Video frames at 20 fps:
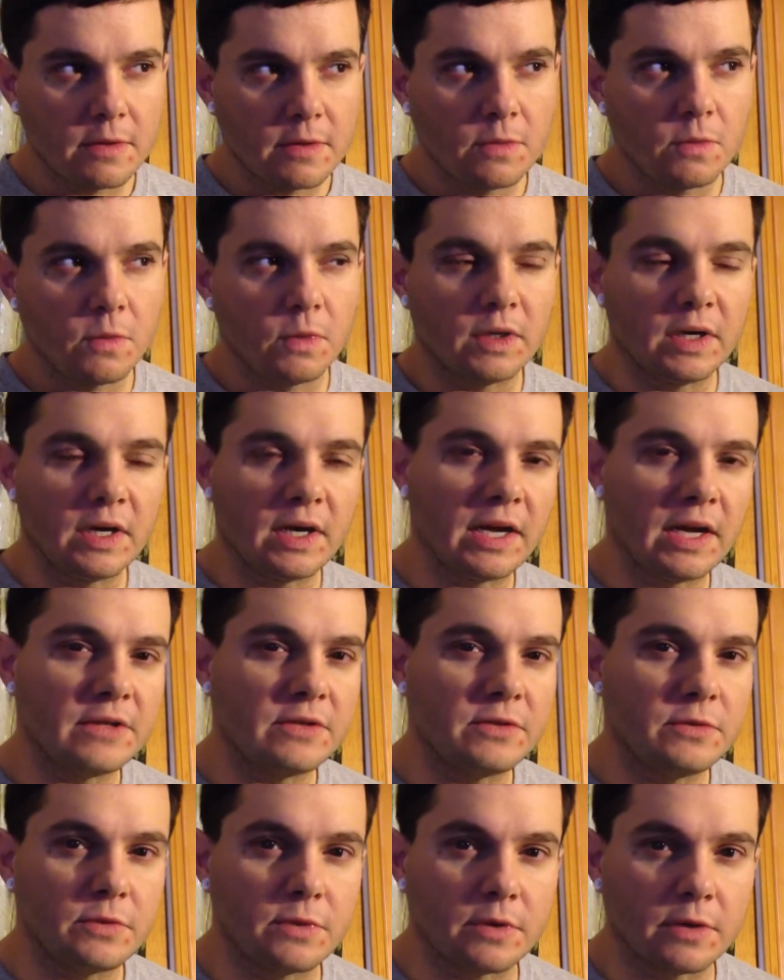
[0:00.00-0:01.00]
What did I
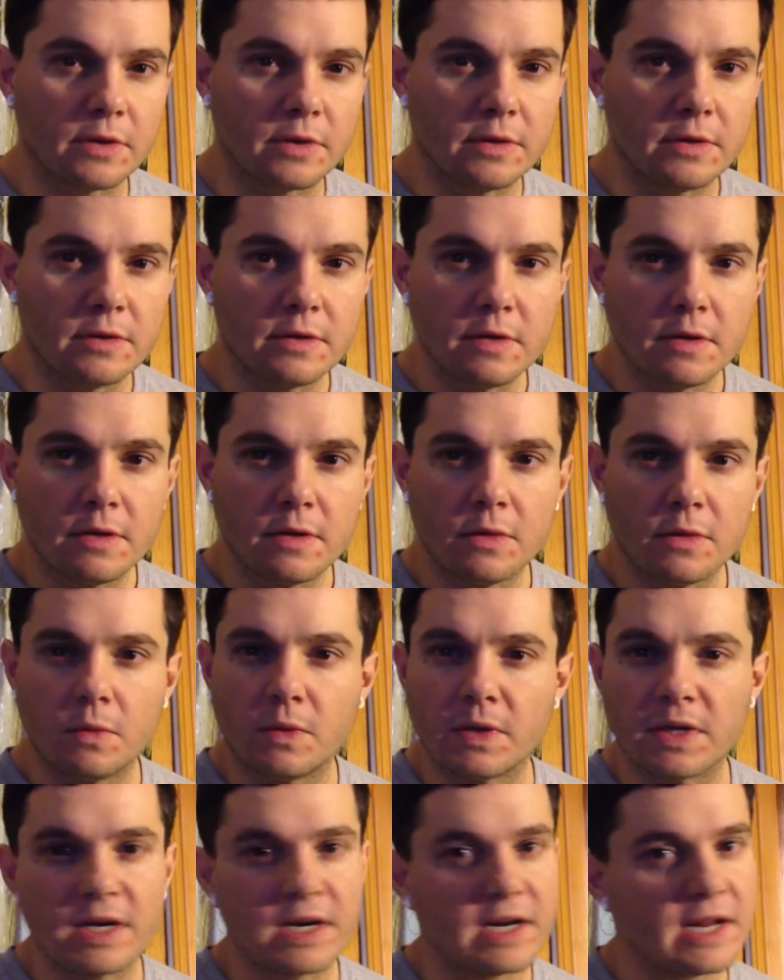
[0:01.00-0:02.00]
do good?
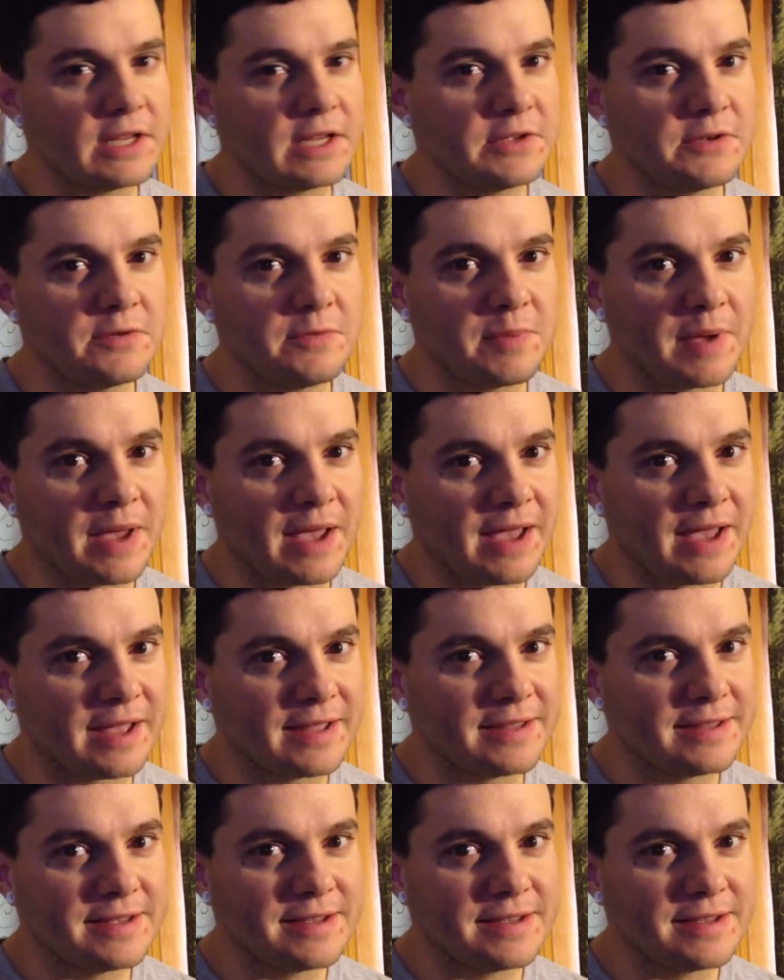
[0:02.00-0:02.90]
What did I do bad?